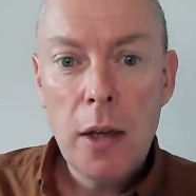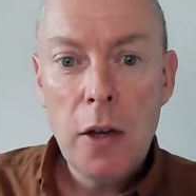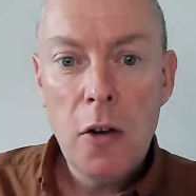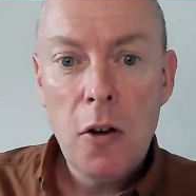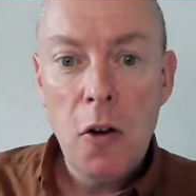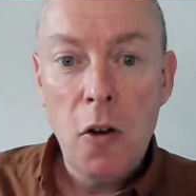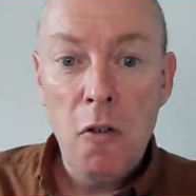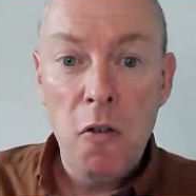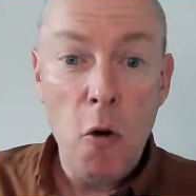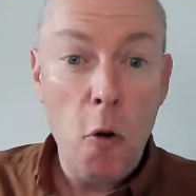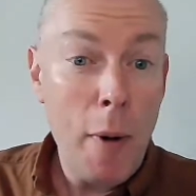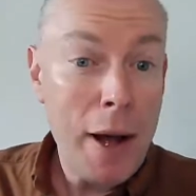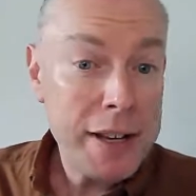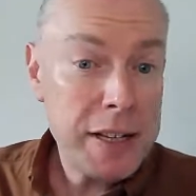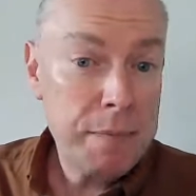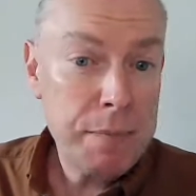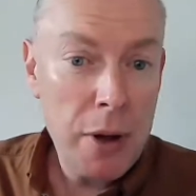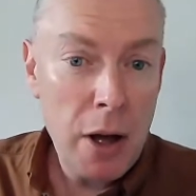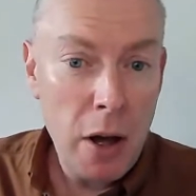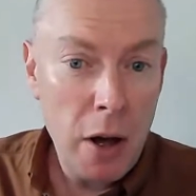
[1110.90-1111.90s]
Format to
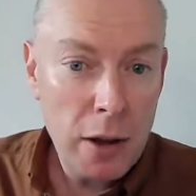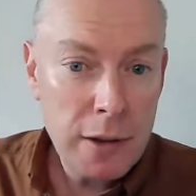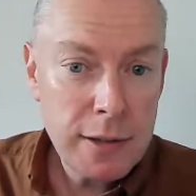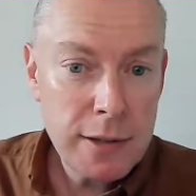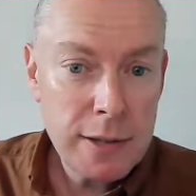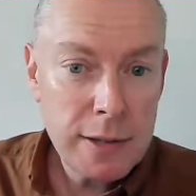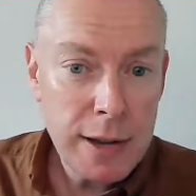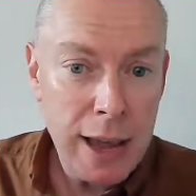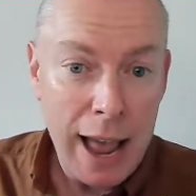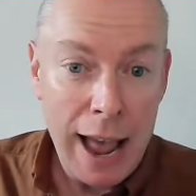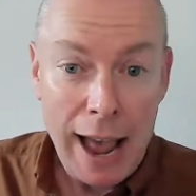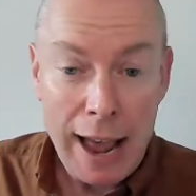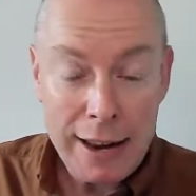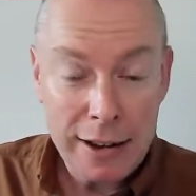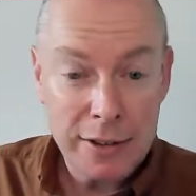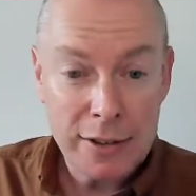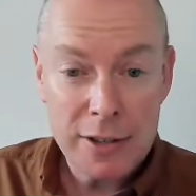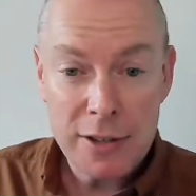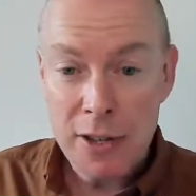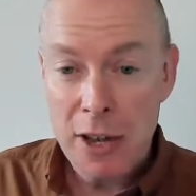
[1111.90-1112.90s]
parts
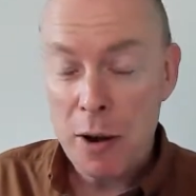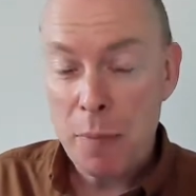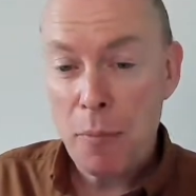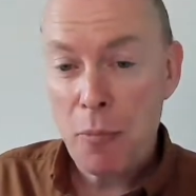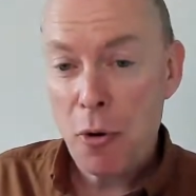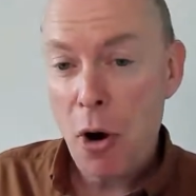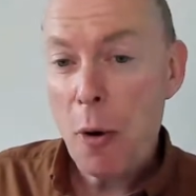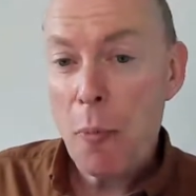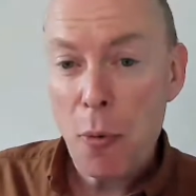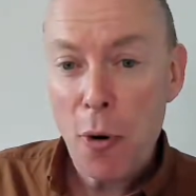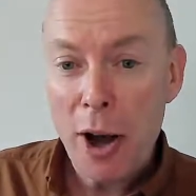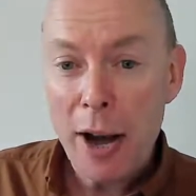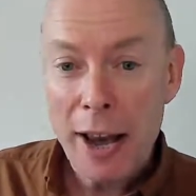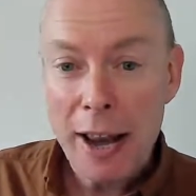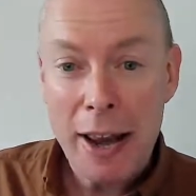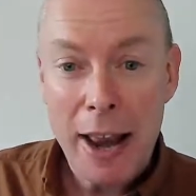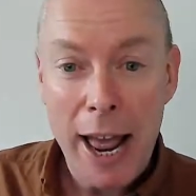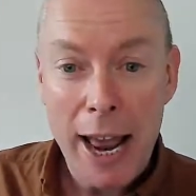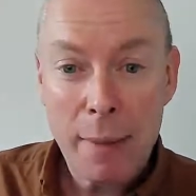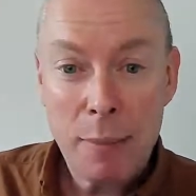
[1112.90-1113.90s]
and the appropriately
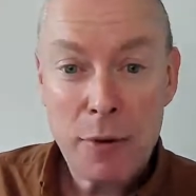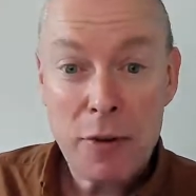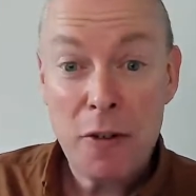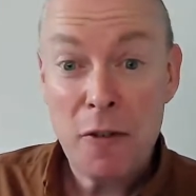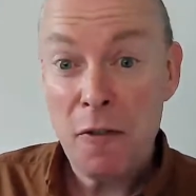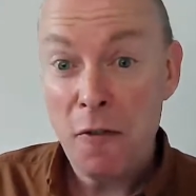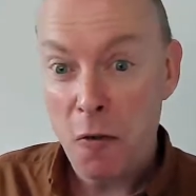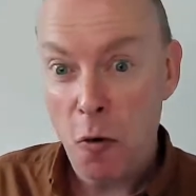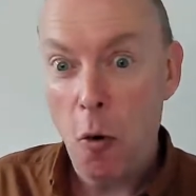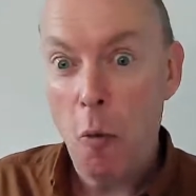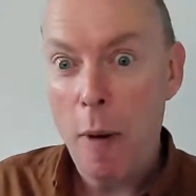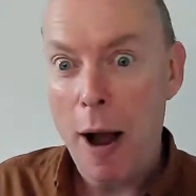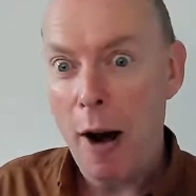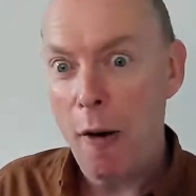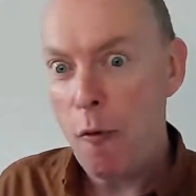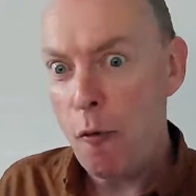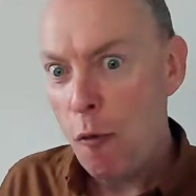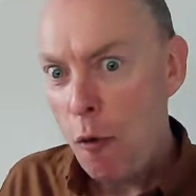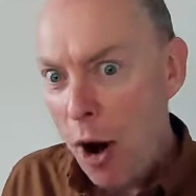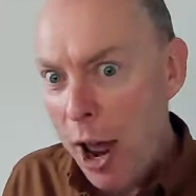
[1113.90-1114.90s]
named format
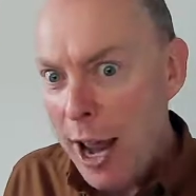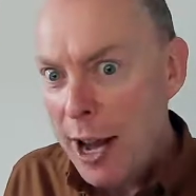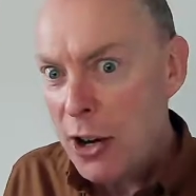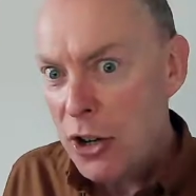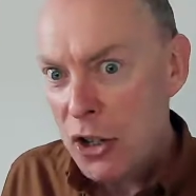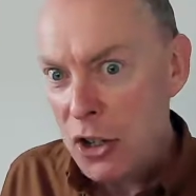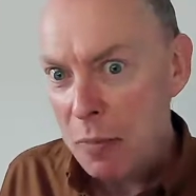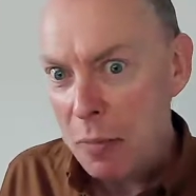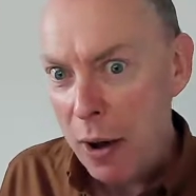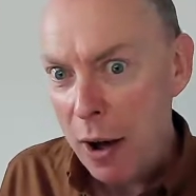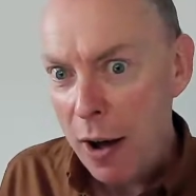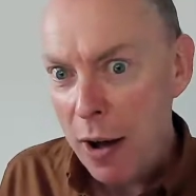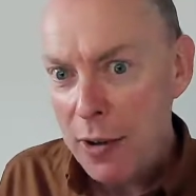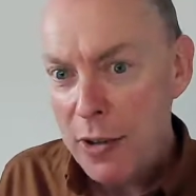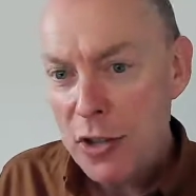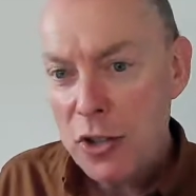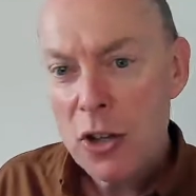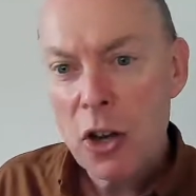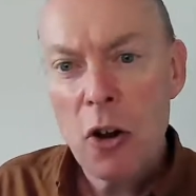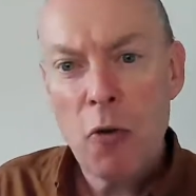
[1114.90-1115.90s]
range to
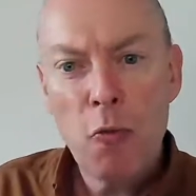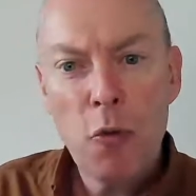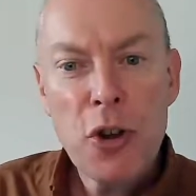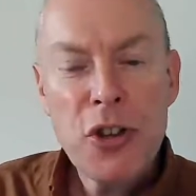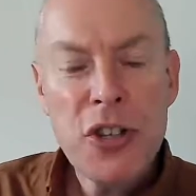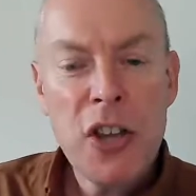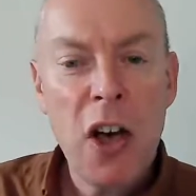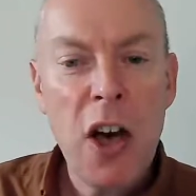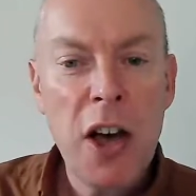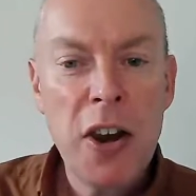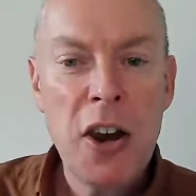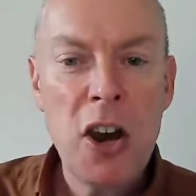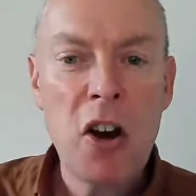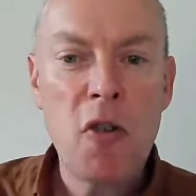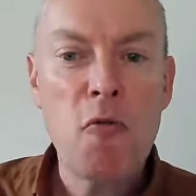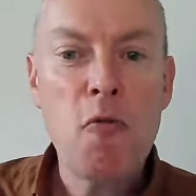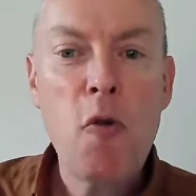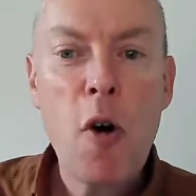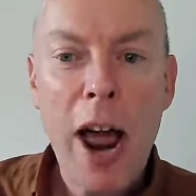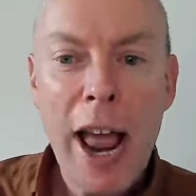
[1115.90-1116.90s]
parts return an
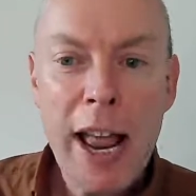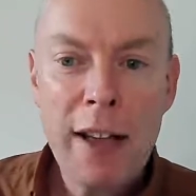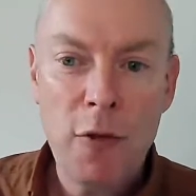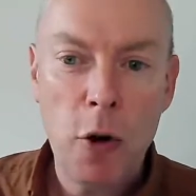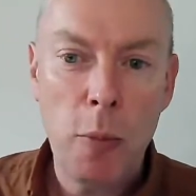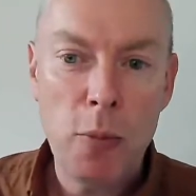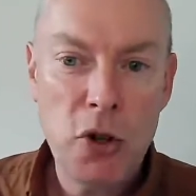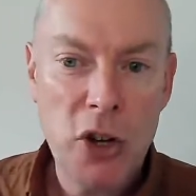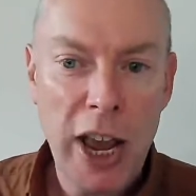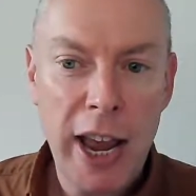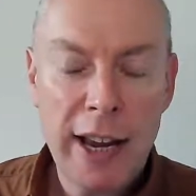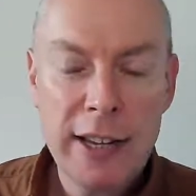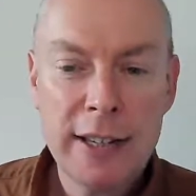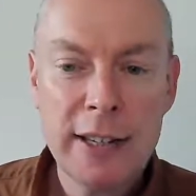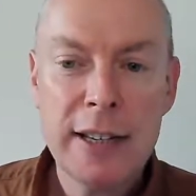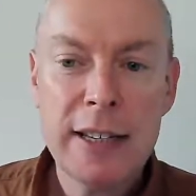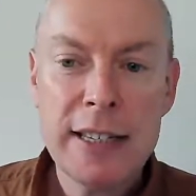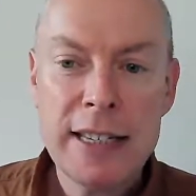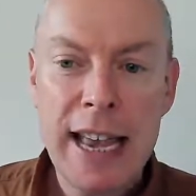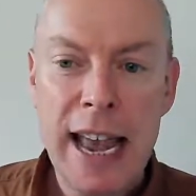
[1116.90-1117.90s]
array of objects
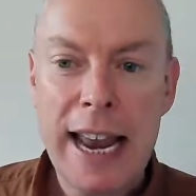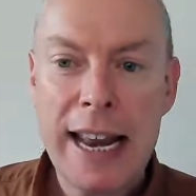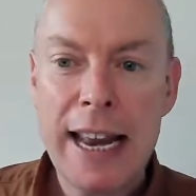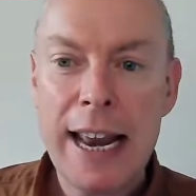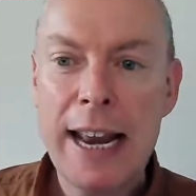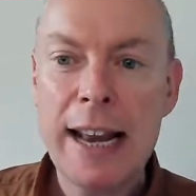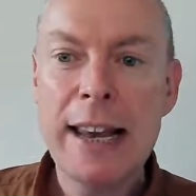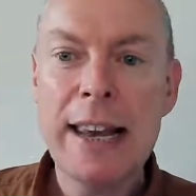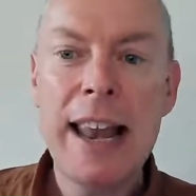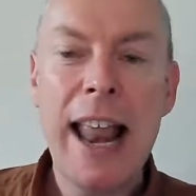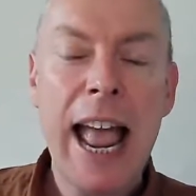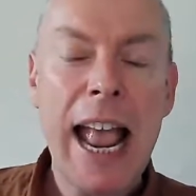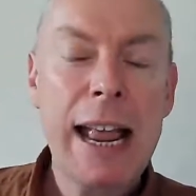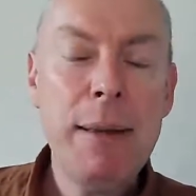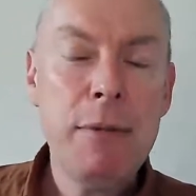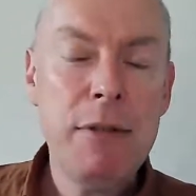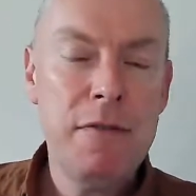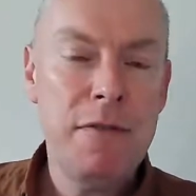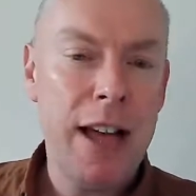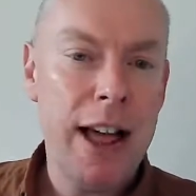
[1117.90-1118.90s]
containing name
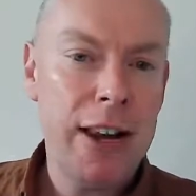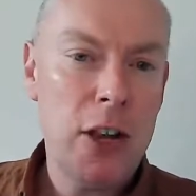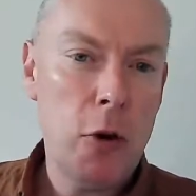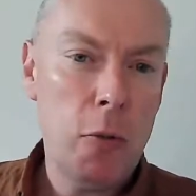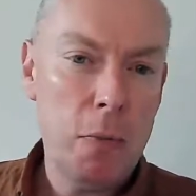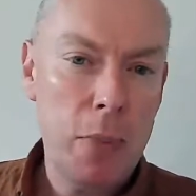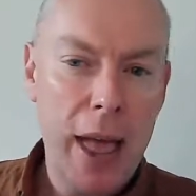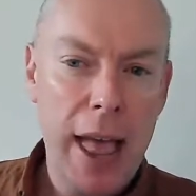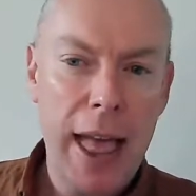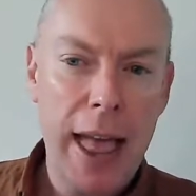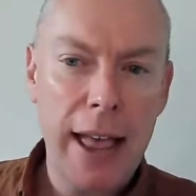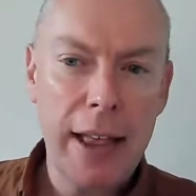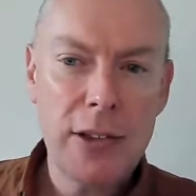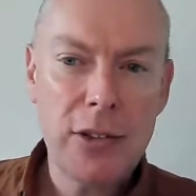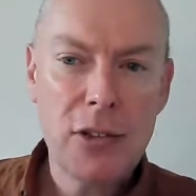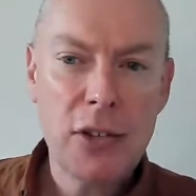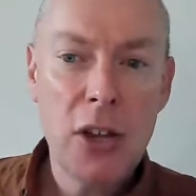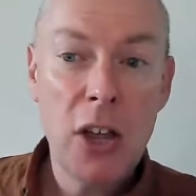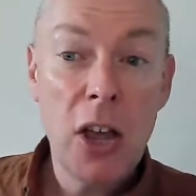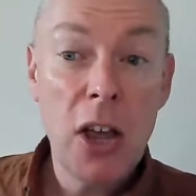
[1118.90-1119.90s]
and value
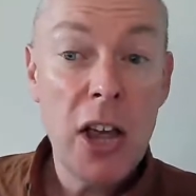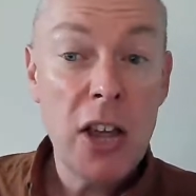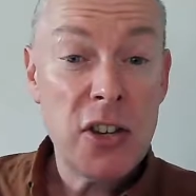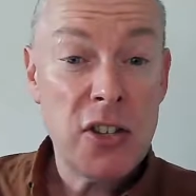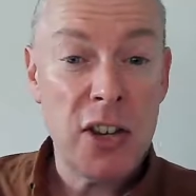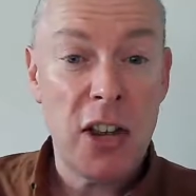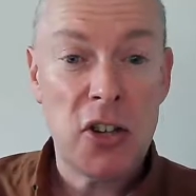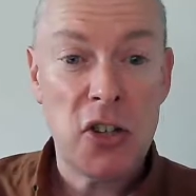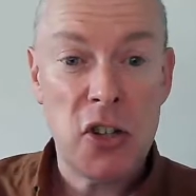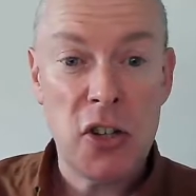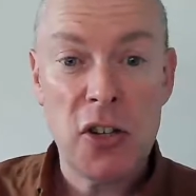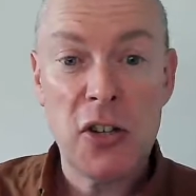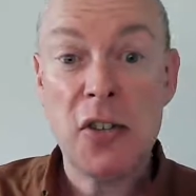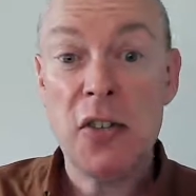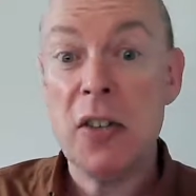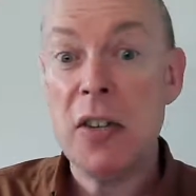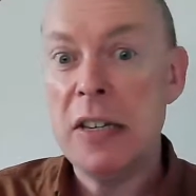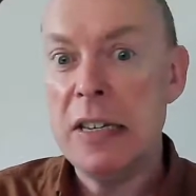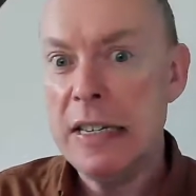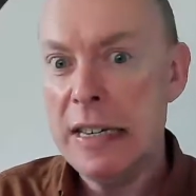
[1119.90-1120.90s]
pairs, such as
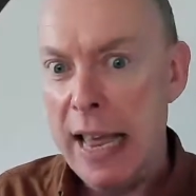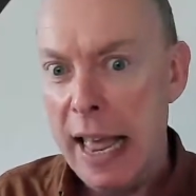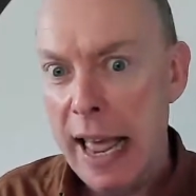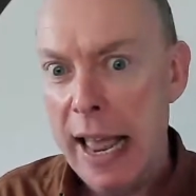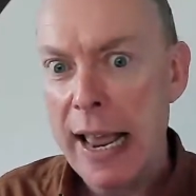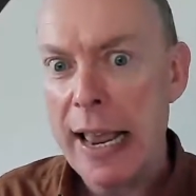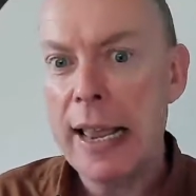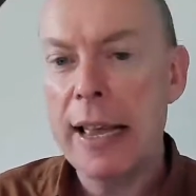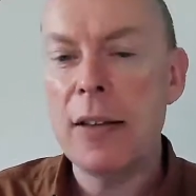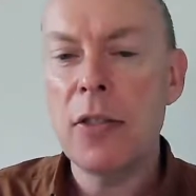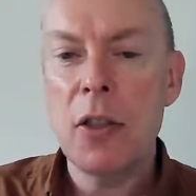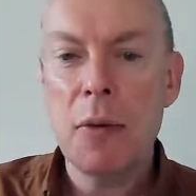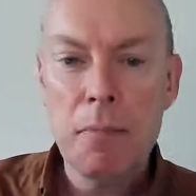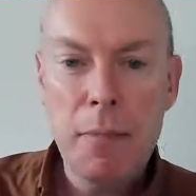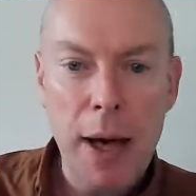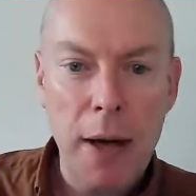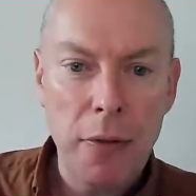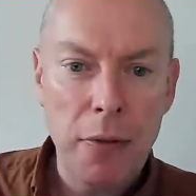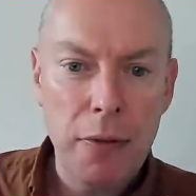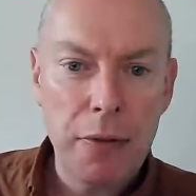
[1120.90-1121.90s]
the day and the
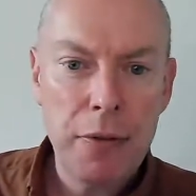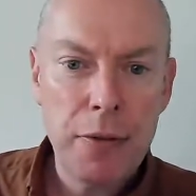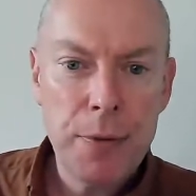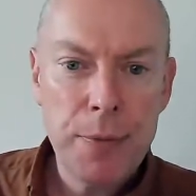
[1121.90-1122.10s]
month.